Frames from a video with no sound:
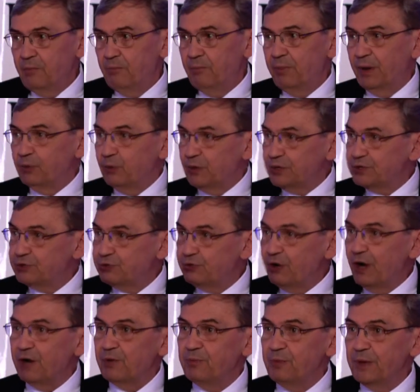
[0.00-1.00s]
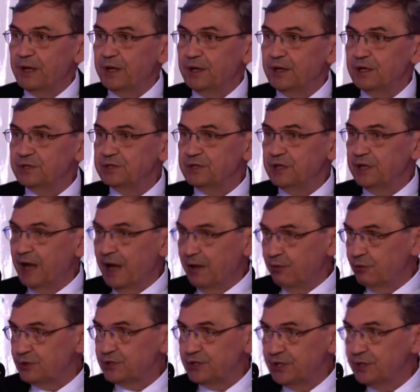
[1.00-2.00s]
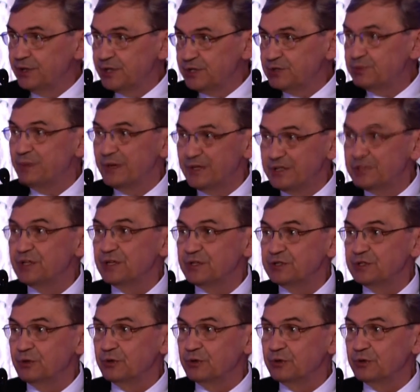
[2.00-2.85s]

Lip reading: But what struck me is, and I was in this business,